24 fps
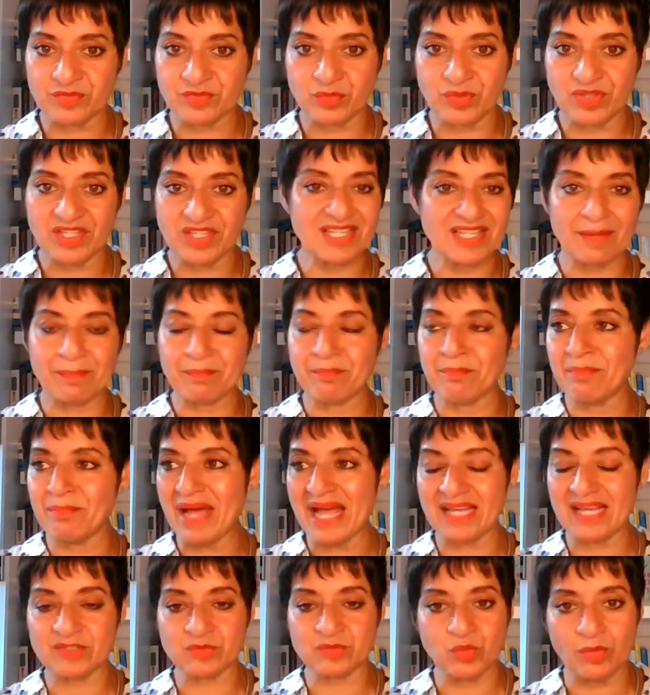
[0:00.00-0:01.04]
And we're thinking that
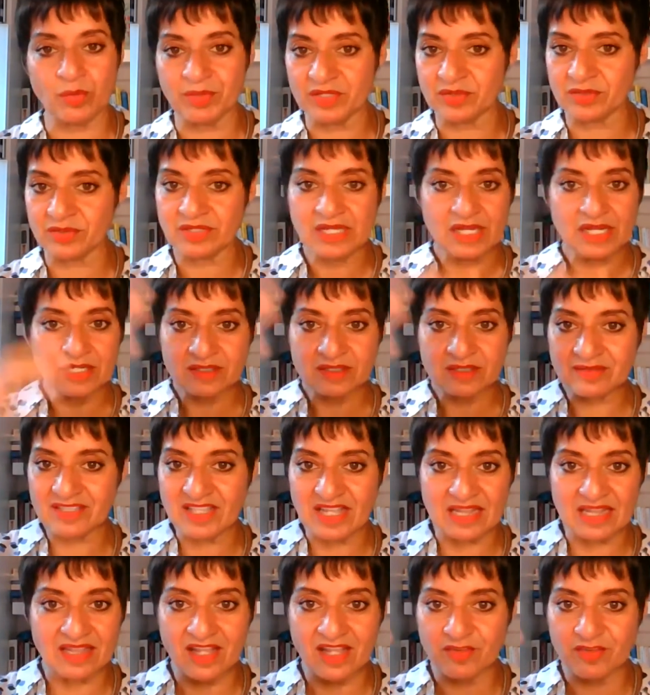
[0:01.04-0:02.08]
mad woman,
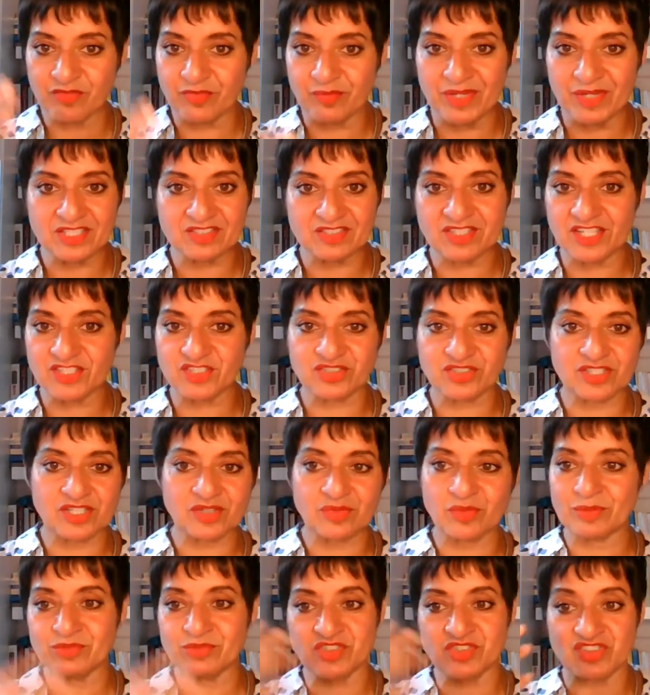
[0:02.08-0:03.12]
that love meditation.
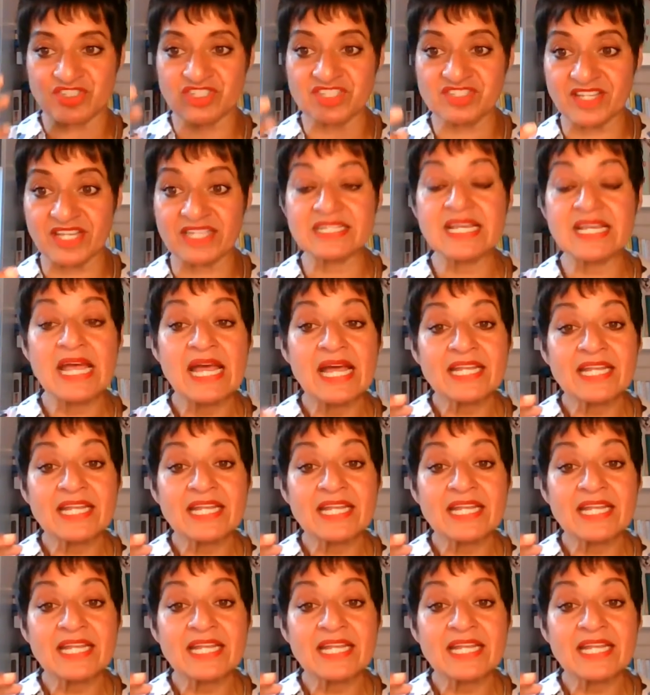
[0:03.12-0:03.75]
Well, I'm just going to say it.